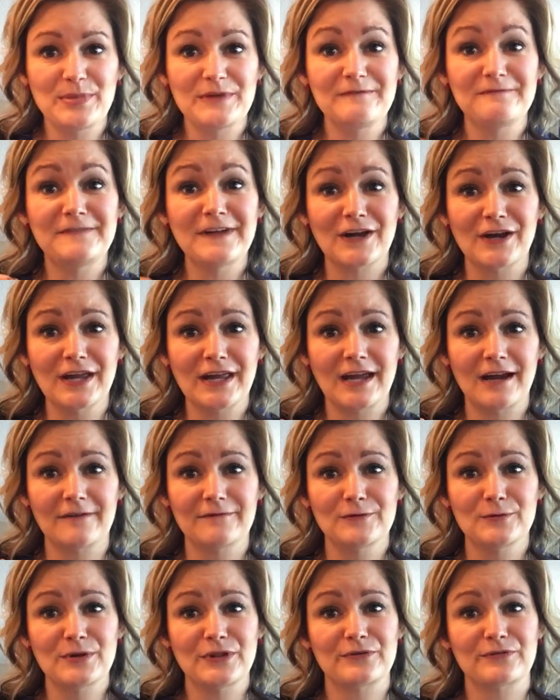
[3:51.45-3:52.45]
Be very
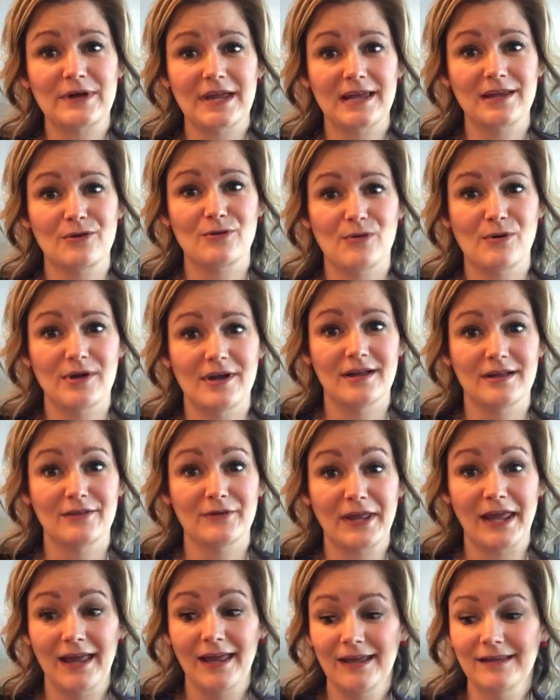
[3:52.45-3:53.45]
careful with oregano oil,
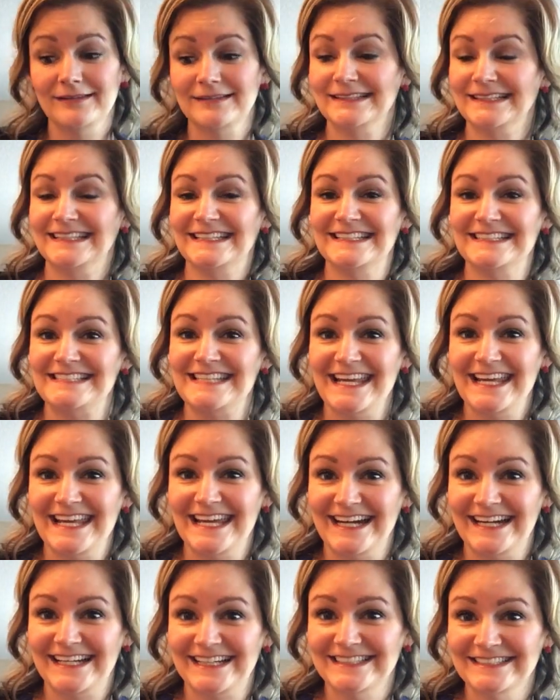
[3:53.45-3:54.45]
okay? Take
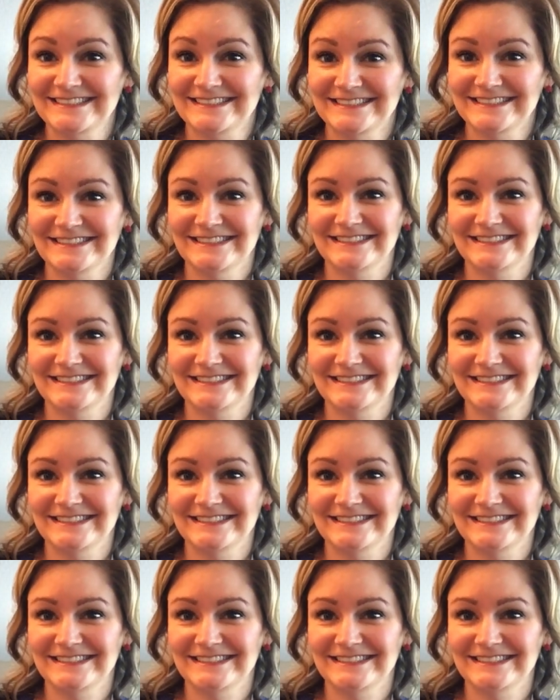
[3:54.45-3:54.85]
care.